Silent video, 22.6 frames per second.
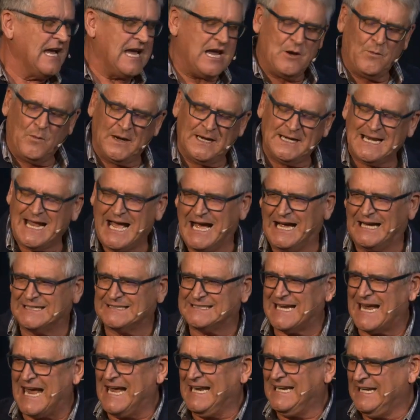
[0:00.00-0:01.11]
he went out
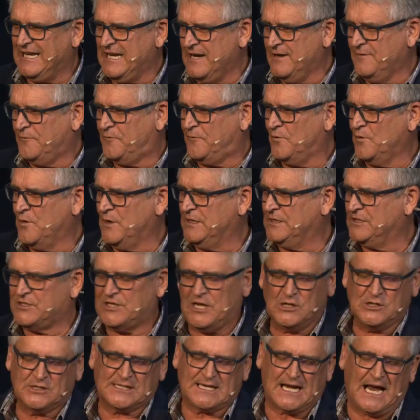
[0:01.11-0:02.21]
and influenced
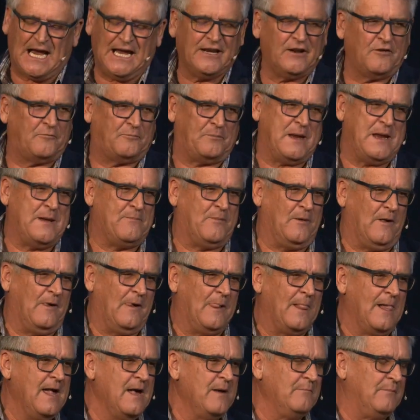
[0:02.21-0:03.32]
those kind of
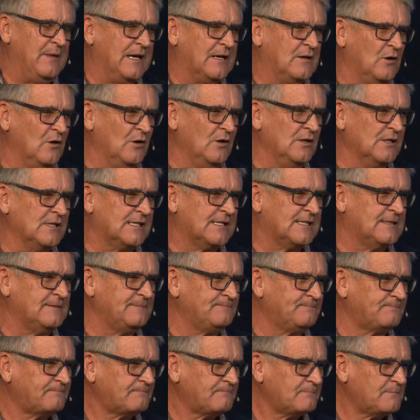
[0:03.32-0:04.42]
people because
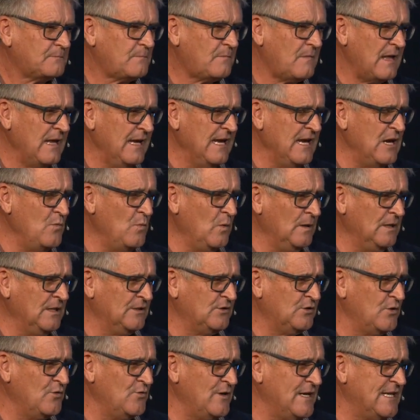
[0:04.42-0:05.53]
he wanted
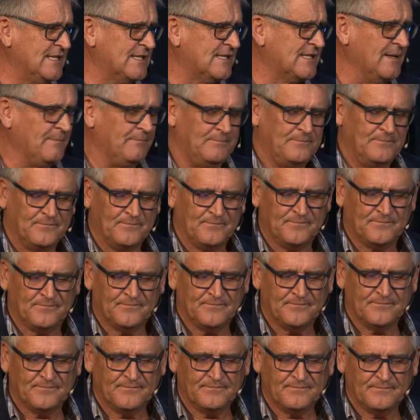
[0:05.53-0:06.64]
to reach them.
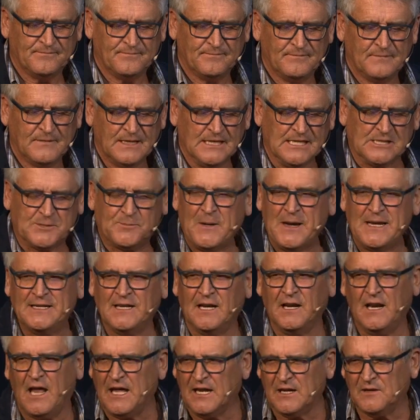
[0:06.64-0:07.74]
He spent a
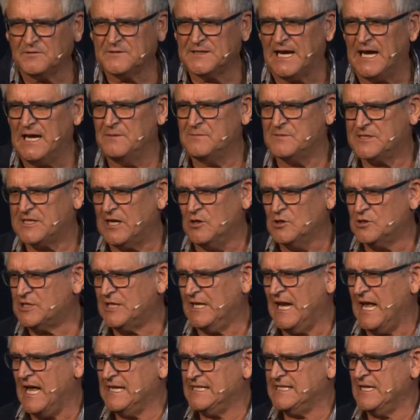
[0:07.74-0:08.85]
lot of time
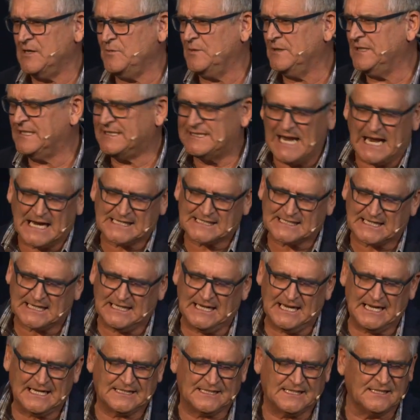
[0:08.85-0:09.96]
socializing with the tax
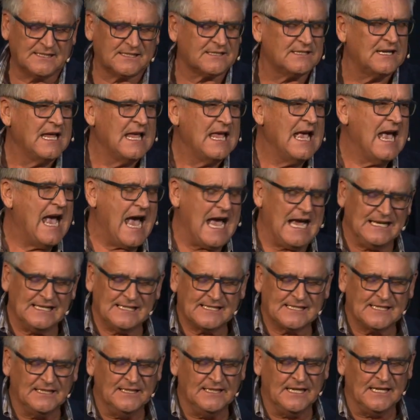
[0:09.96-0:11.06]
collectors and
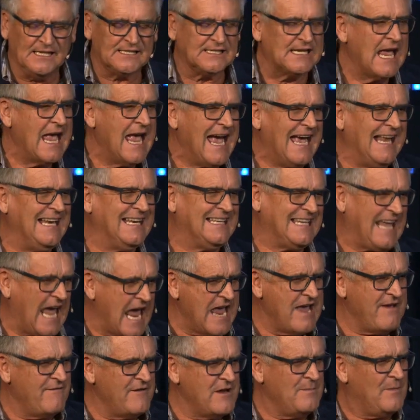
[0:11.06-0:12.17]
sinners. And it
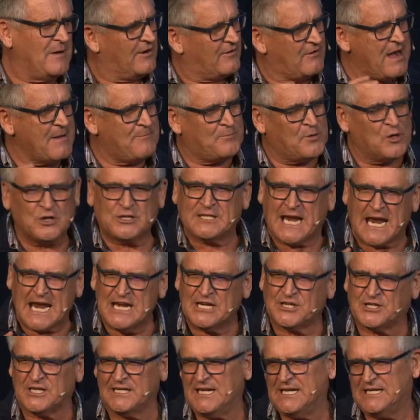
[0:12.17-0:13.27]
gave him a
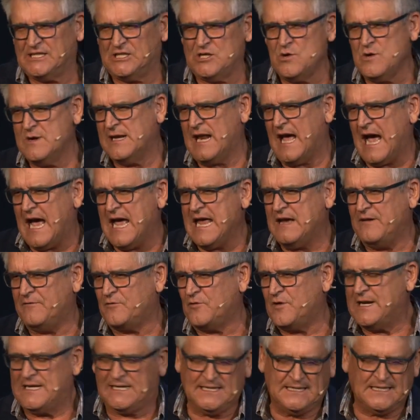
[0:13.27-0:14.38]
reputation, as you and I have
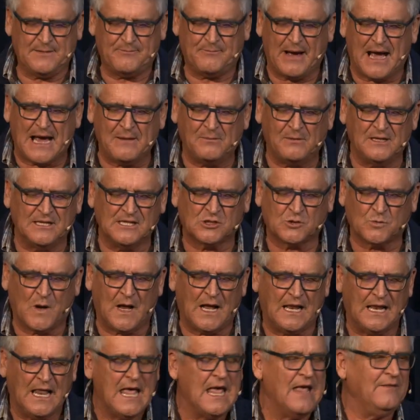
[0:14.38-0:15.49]
read in the Bible as
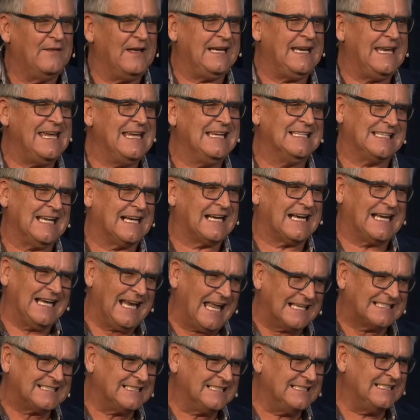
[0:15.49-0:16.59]
well, that he is a
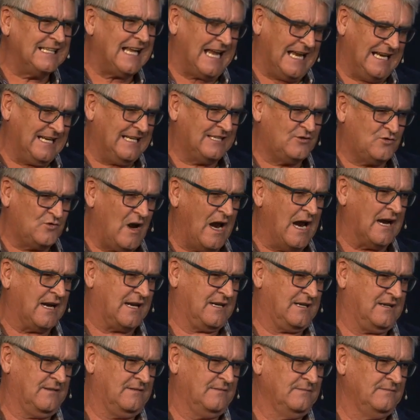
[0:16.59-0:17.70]
glutton and a drunk.